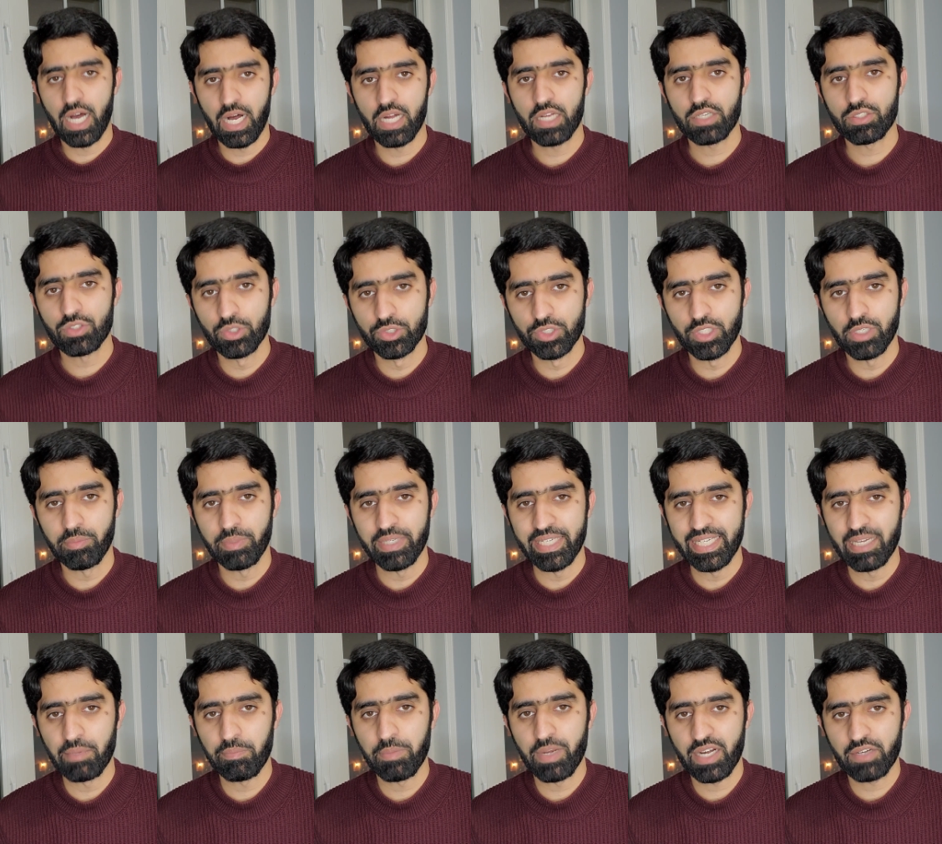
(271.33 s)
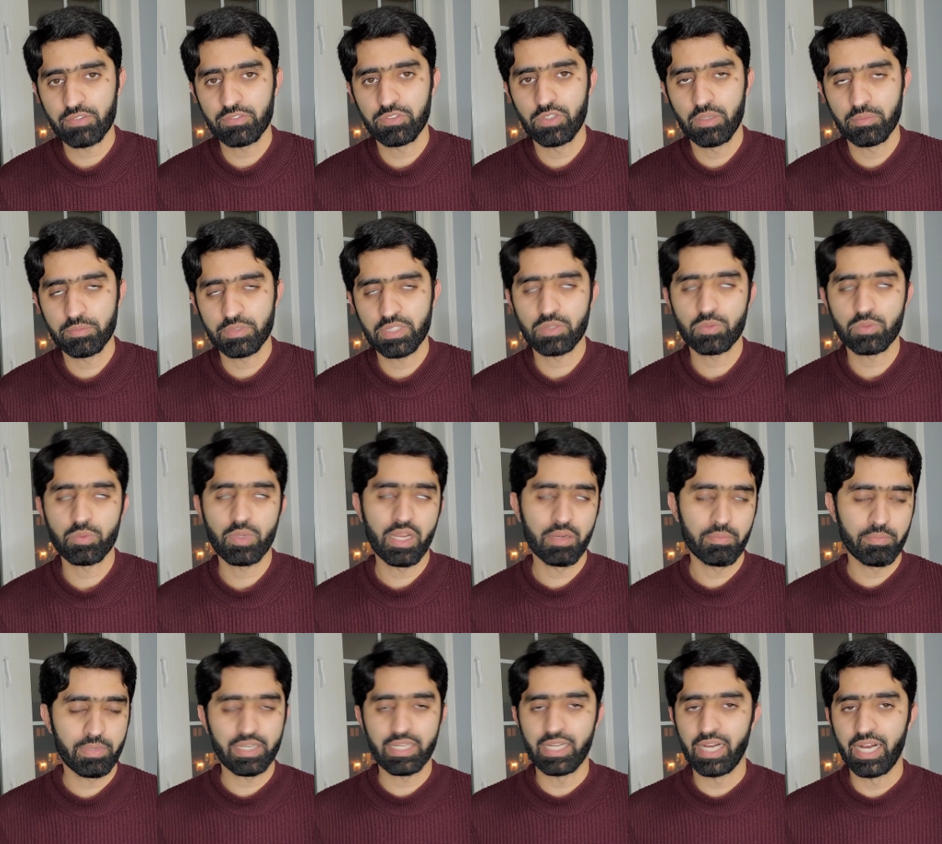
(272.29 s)
our social media platforms as well,
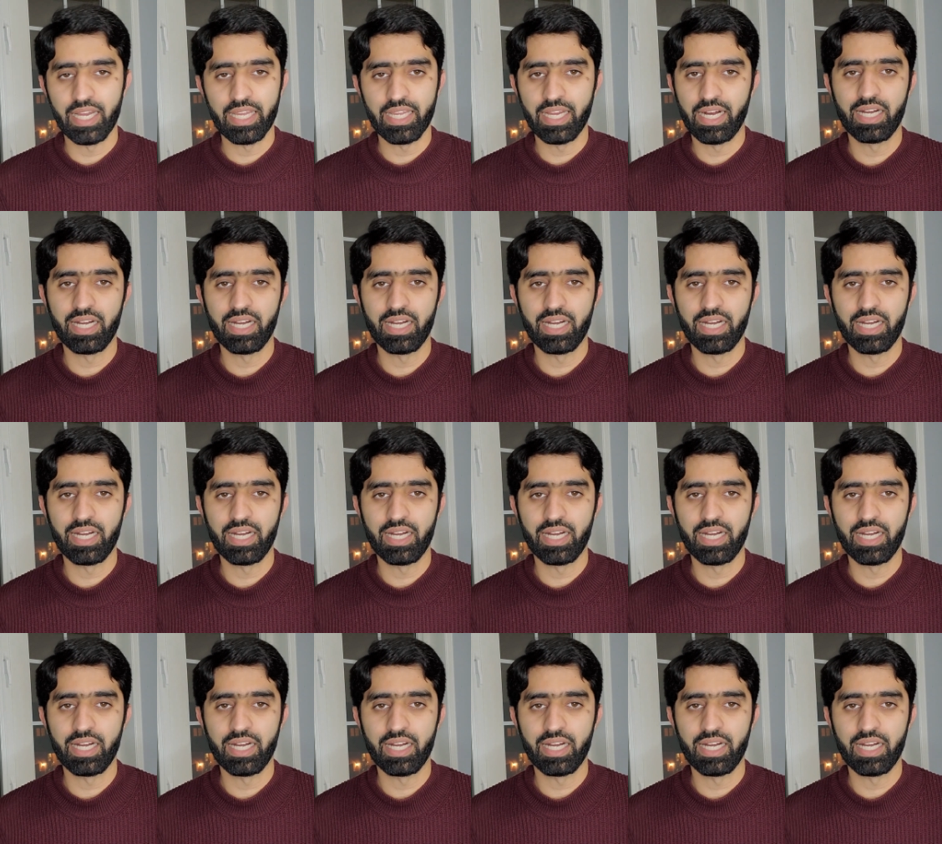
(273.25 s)
but I,